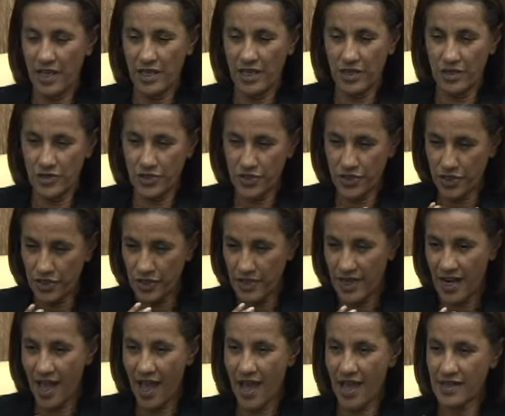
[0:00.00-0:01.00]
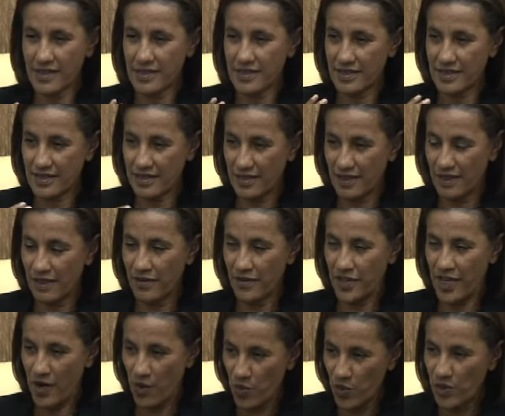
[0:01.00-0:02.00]
You should not,
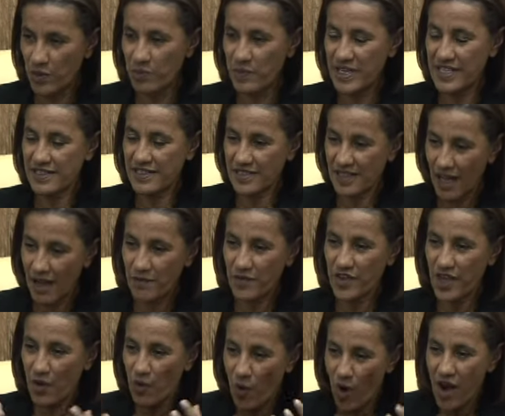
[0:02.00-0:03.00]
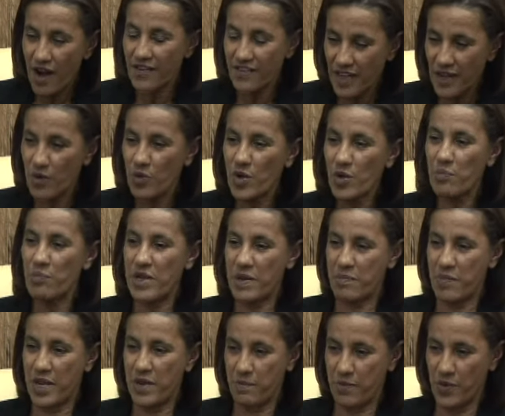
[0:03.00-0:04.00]
there will be
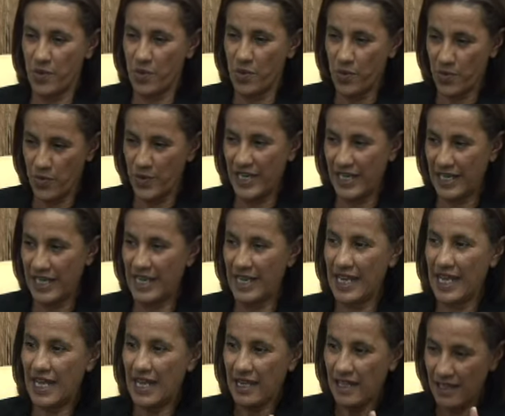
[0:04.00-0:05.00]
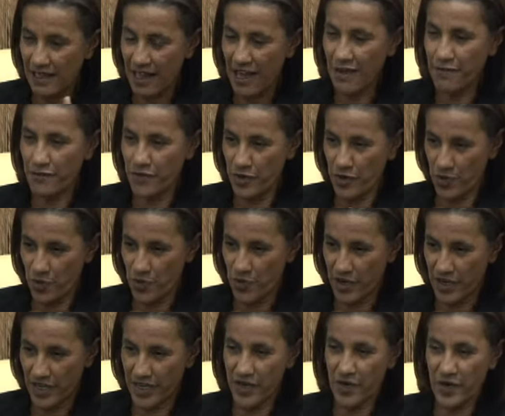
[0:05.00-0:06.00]
people who really love your
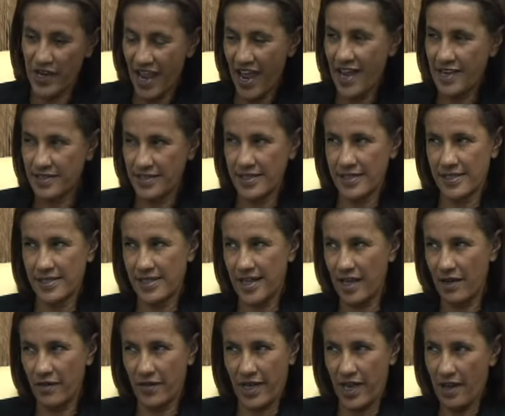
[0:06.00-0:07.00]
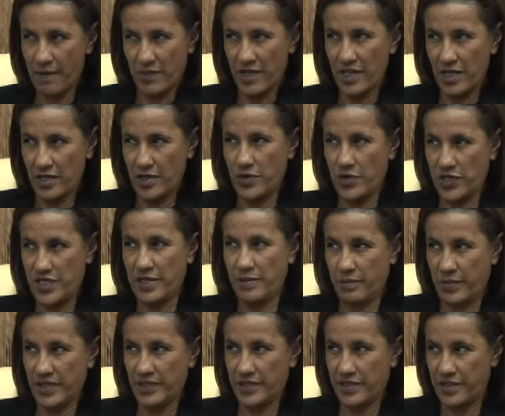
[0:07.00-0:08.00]
work. You can't just say, okay, I'm going to do
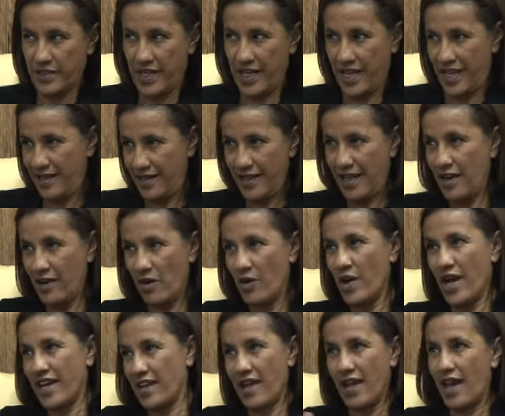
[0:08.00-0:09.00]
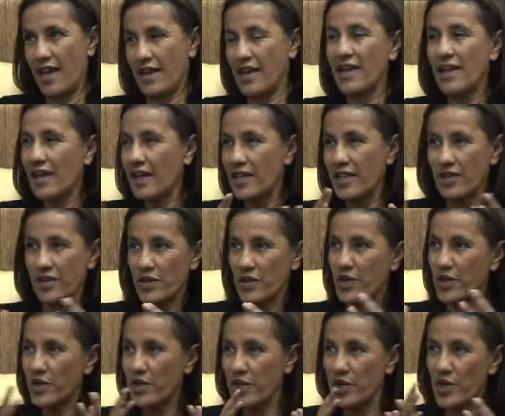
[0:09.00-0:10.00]
simple today, and then
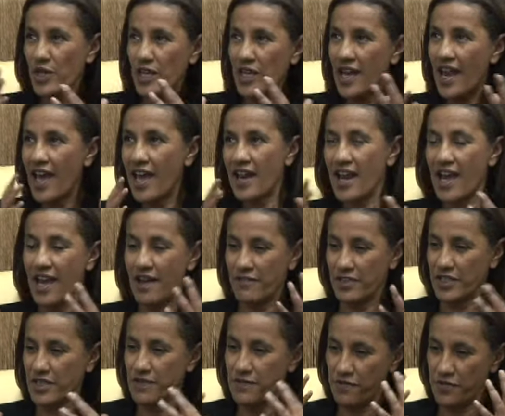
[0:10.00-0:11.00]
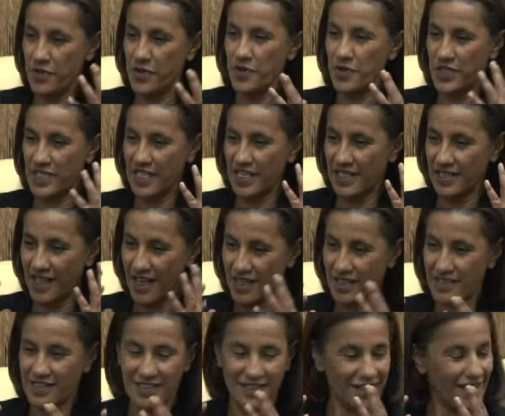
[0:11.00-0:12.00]
you cannot have a confusing that.